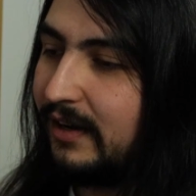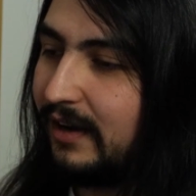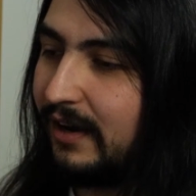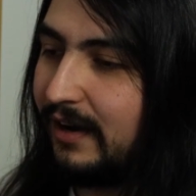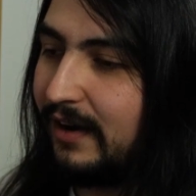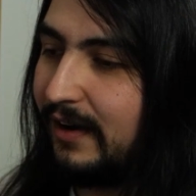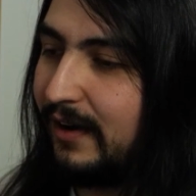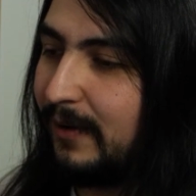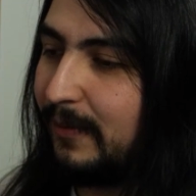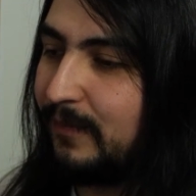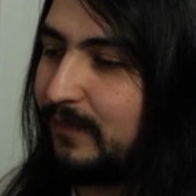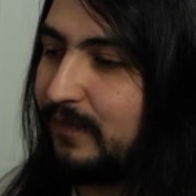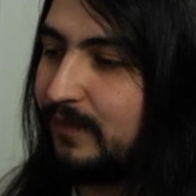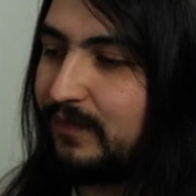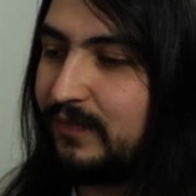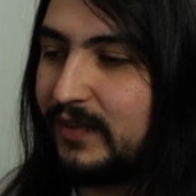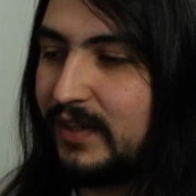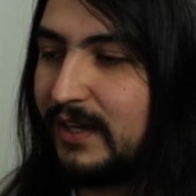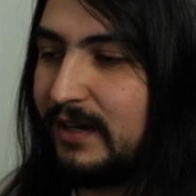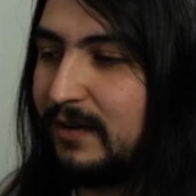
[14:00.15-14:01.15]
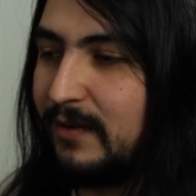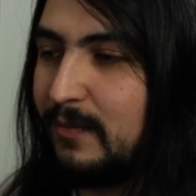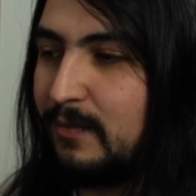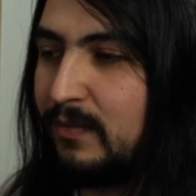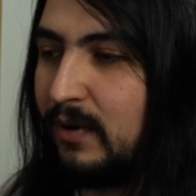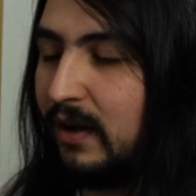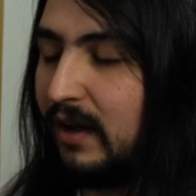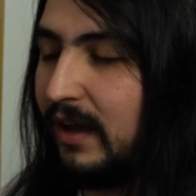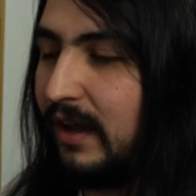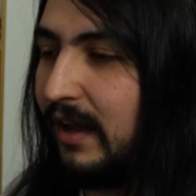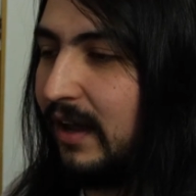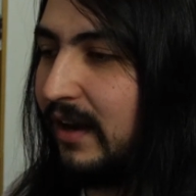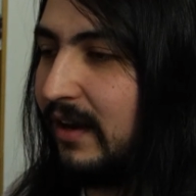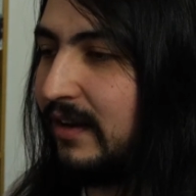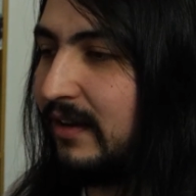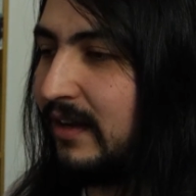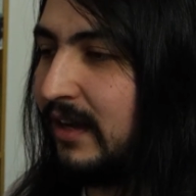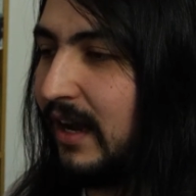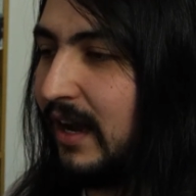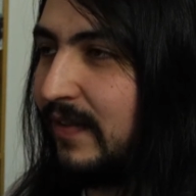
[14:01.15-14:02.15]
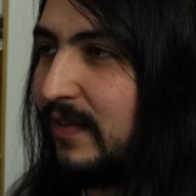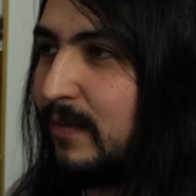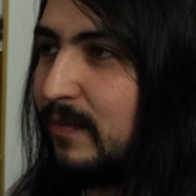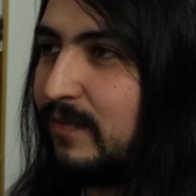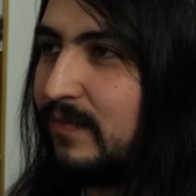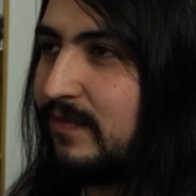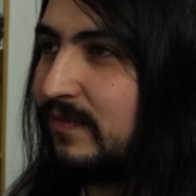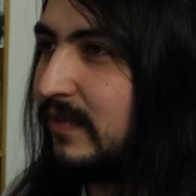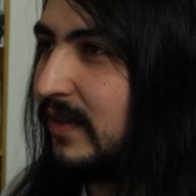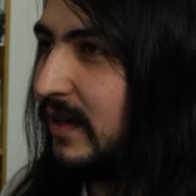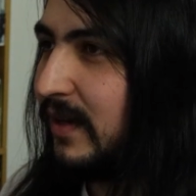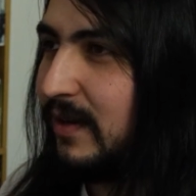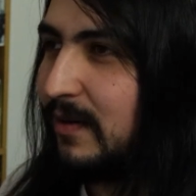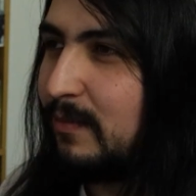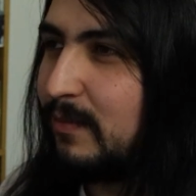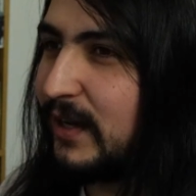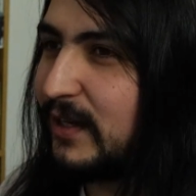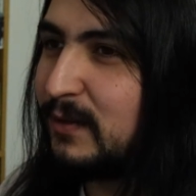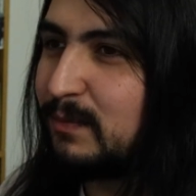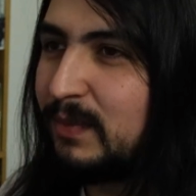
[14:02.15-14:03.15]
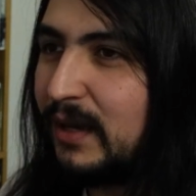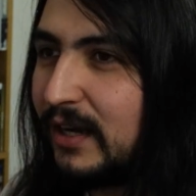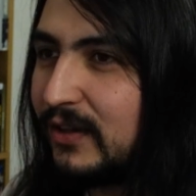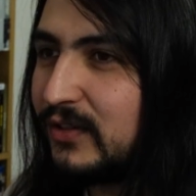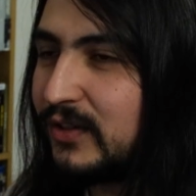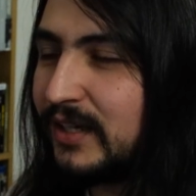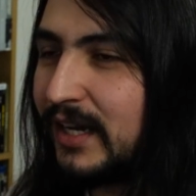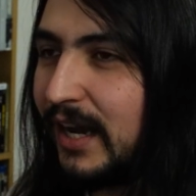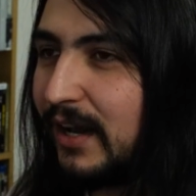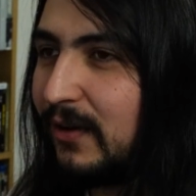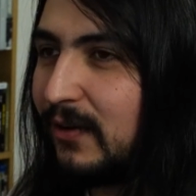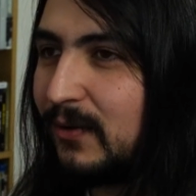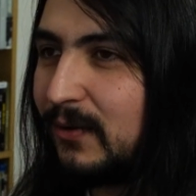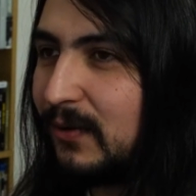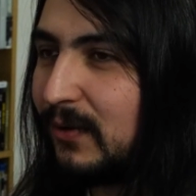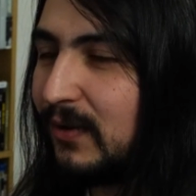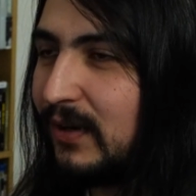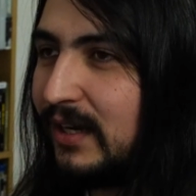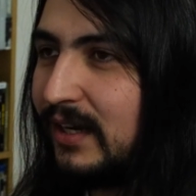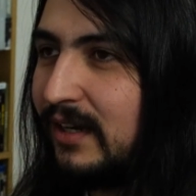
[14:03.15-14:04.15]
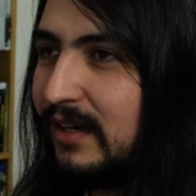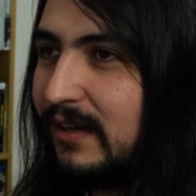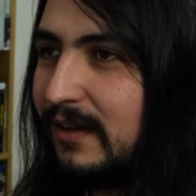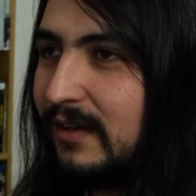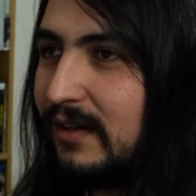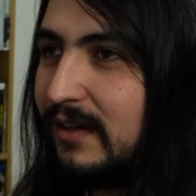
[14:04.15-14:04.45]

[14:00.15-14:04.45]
But, yeah, and then Best Picture category...